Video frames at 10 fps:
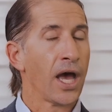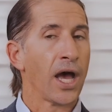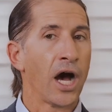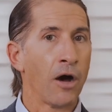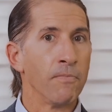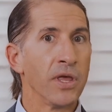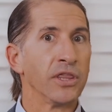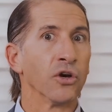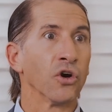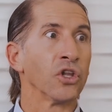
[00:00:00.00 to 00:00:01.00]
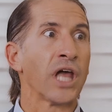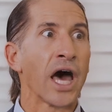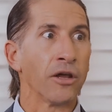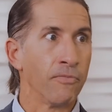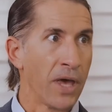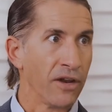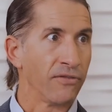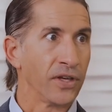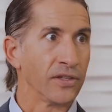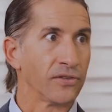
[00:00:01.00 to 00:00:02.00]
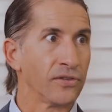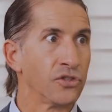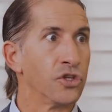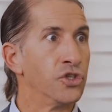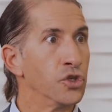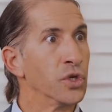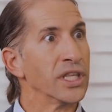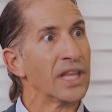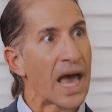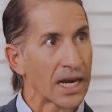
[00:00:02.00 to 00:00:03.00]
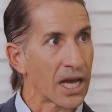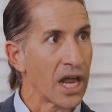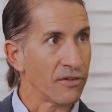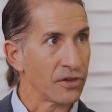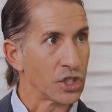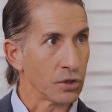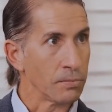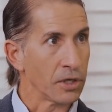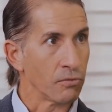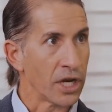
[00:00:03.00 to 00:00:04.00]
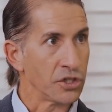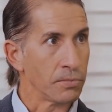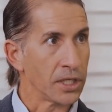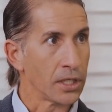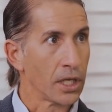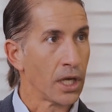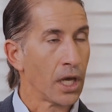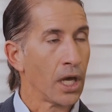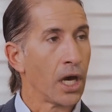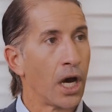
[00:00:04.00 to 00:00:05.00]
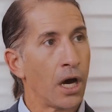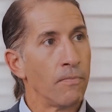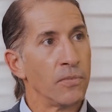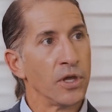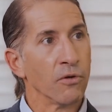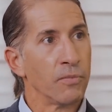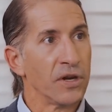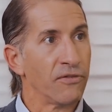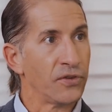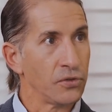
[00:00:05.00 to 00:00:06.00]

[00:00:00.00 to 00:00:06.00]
Um, there are a lot of benefits to doing that kind of a treatment regimen. Um, there have been a few